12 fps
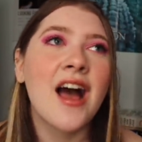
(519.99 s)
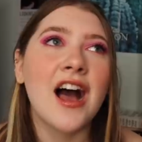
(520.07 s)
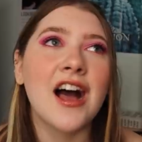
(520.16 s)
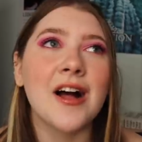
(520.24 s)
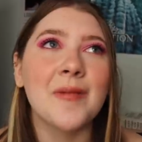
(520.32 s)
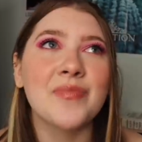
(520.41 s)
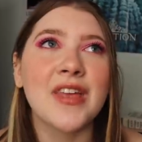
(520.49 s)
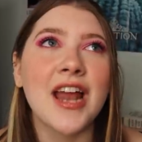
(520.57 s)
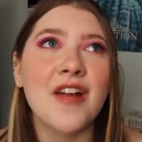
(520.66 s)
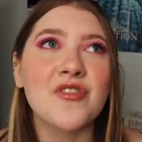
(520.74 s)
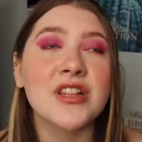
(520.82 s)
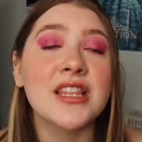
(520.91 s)
Um, and
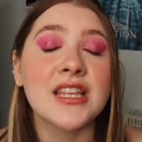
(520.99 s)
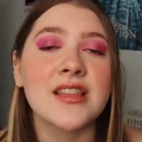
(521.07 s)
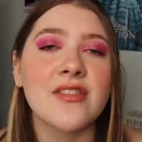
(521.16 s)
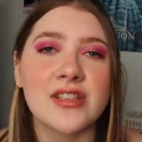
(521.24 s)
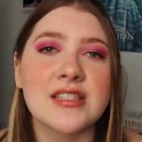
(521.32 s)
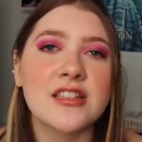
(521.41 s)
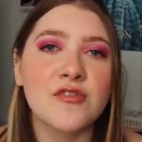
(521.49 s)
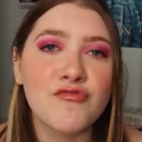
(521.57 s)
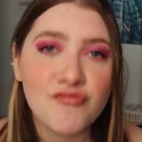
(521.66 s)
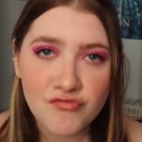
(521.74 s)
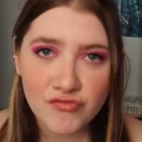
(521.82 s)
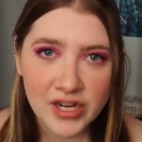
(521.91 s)
I really think that this is a
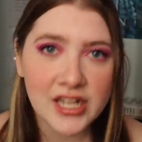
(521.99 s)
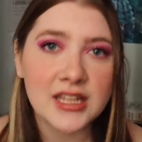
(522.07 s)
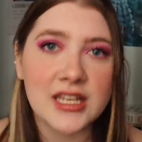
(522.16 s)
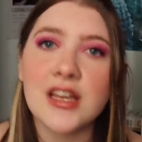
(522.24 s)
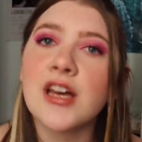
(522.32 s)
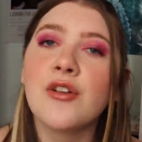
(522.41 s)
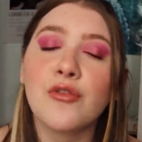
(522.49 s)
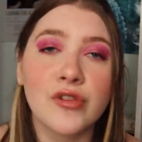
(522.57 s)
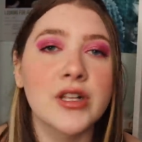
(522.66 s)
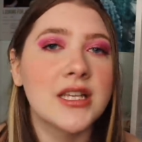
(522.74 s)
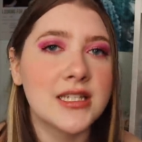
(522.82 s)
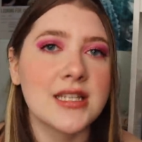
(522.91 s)
really,
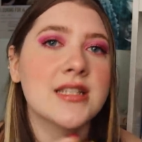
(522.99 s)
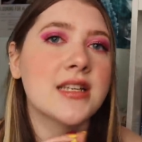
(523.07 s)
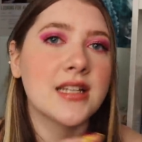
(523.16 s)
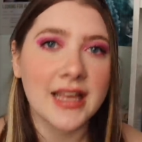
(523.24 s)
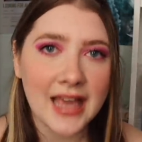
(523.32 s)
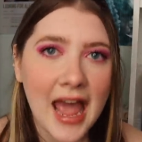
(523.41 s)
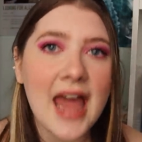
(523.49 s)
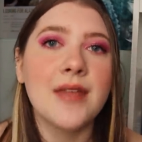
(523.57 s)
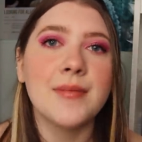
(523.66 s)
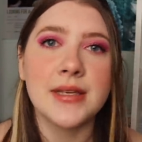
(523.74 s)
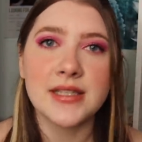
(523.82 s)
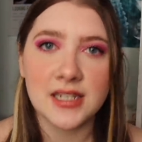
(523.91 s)
really decent like
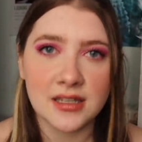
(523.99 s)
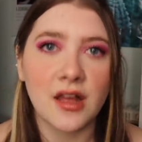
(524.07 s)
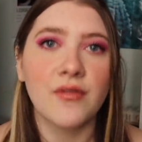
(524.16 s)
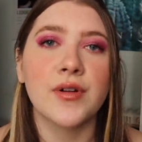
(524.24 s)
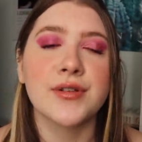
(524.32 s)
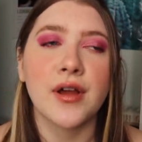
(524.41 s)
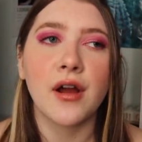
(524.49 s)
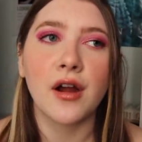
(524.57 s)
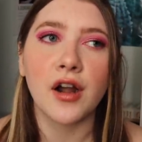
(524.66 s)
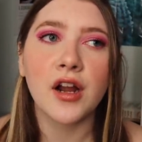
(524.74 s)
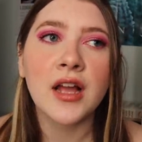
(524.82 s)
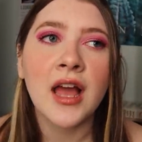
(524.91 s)
enemies to lovers
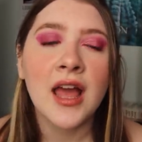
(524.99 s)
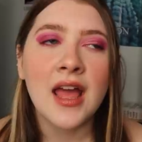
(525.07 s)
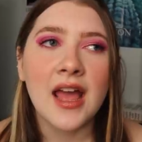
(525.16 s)
arc.